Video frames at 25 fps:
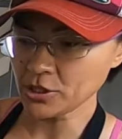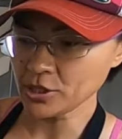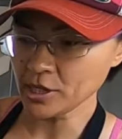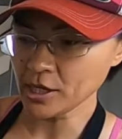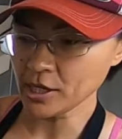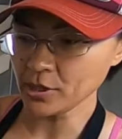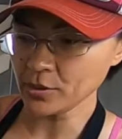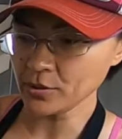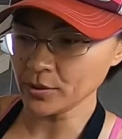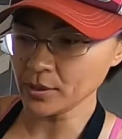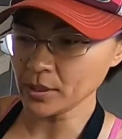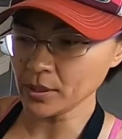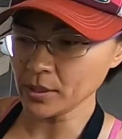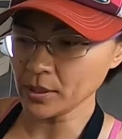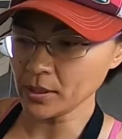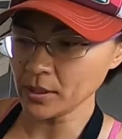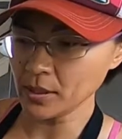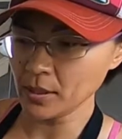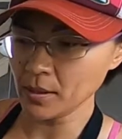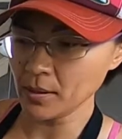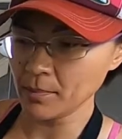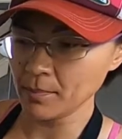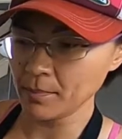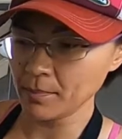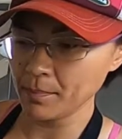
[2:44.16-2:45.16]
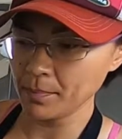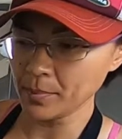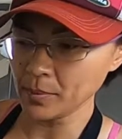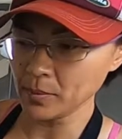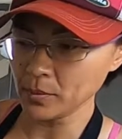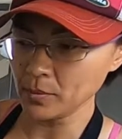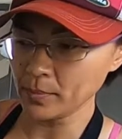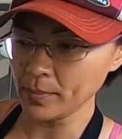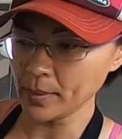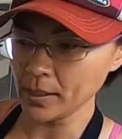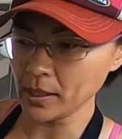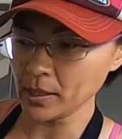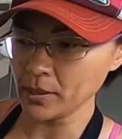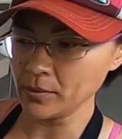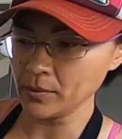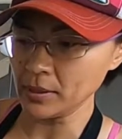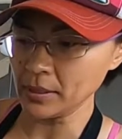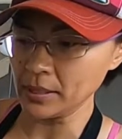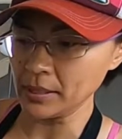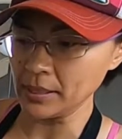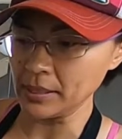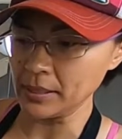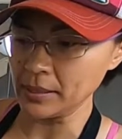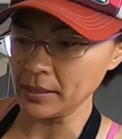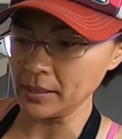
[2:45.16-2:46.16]
cherry,
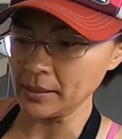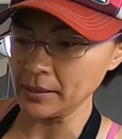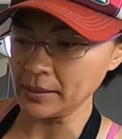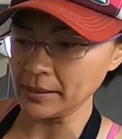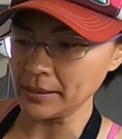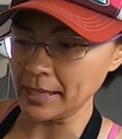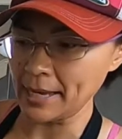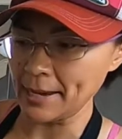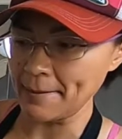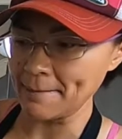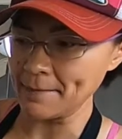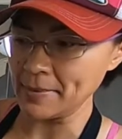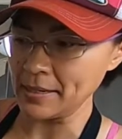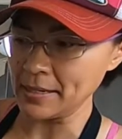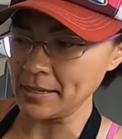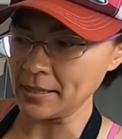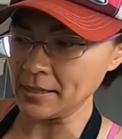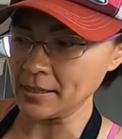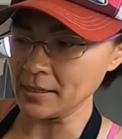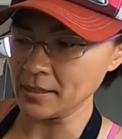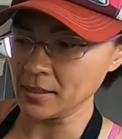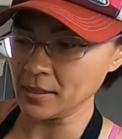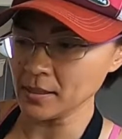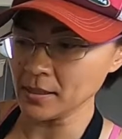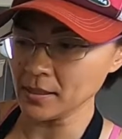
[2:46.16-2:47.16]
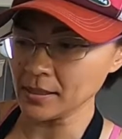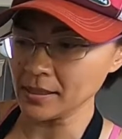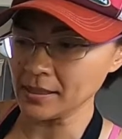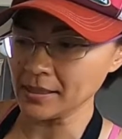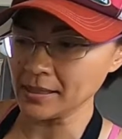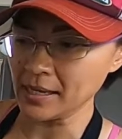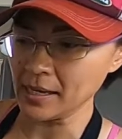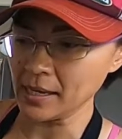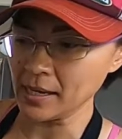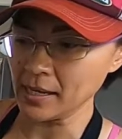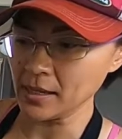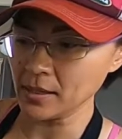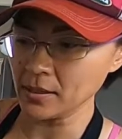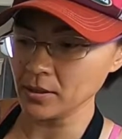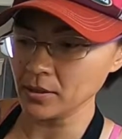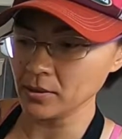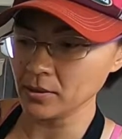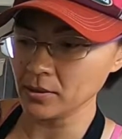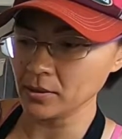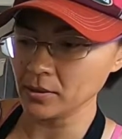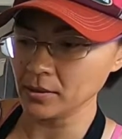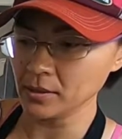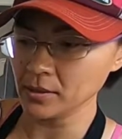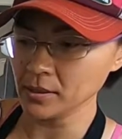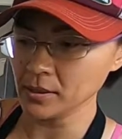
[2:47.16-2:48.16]
blueberry, lemon,
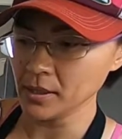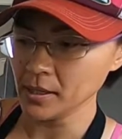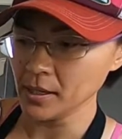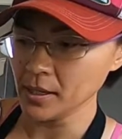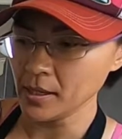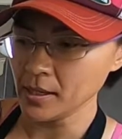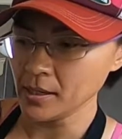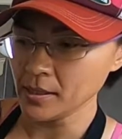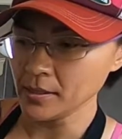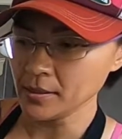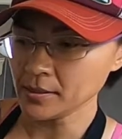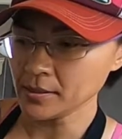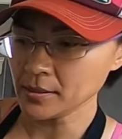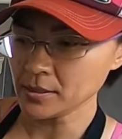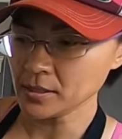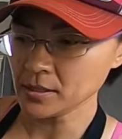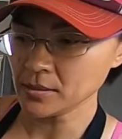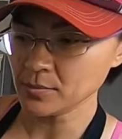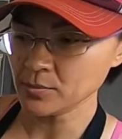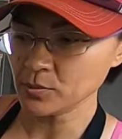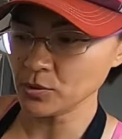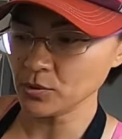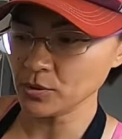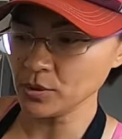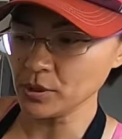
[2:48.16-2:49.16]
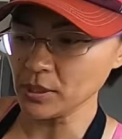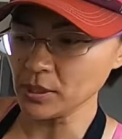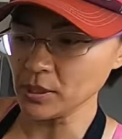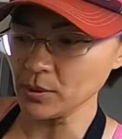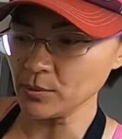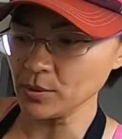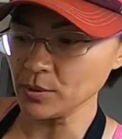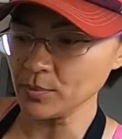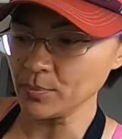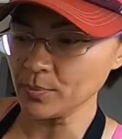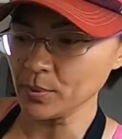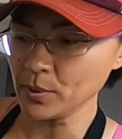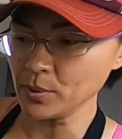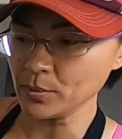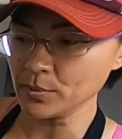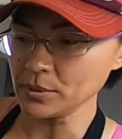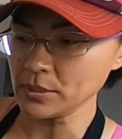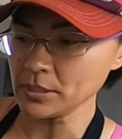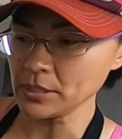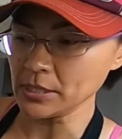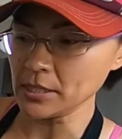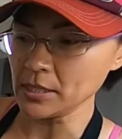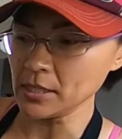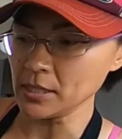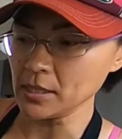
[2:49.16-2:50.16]
kale smoothie with
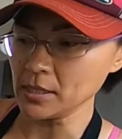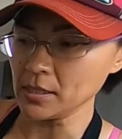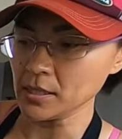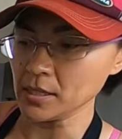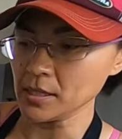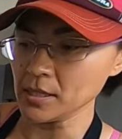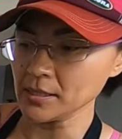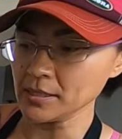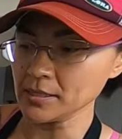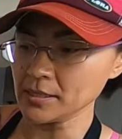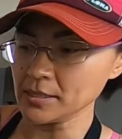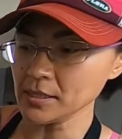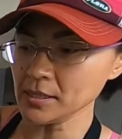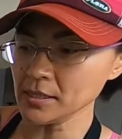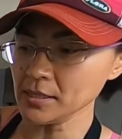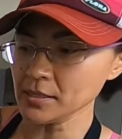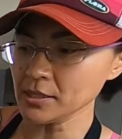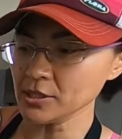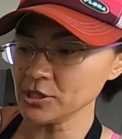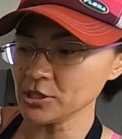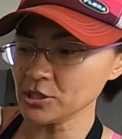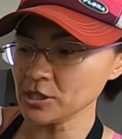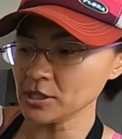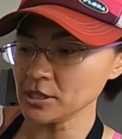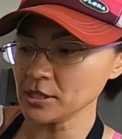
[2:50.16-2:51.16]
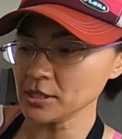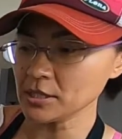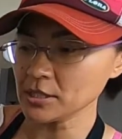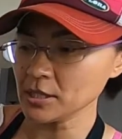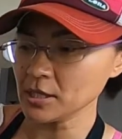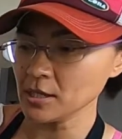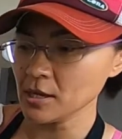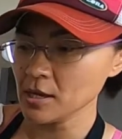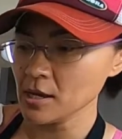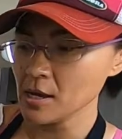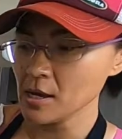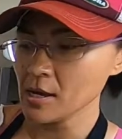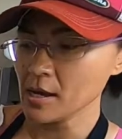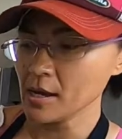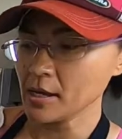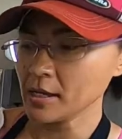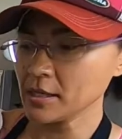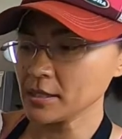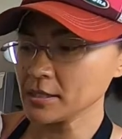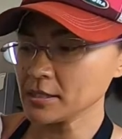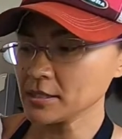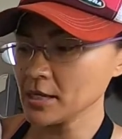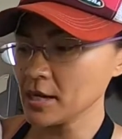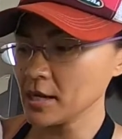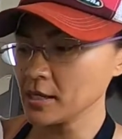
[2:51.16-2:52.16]
protein. Delicious. Like
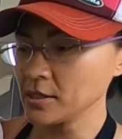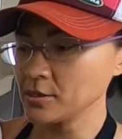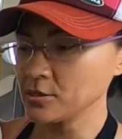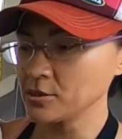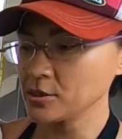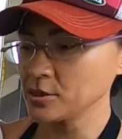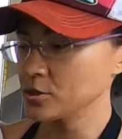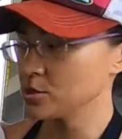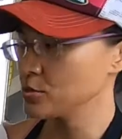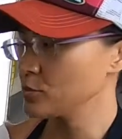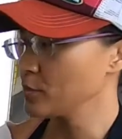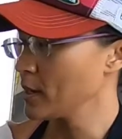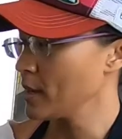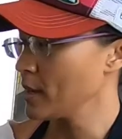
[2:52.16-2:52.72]
I said, you could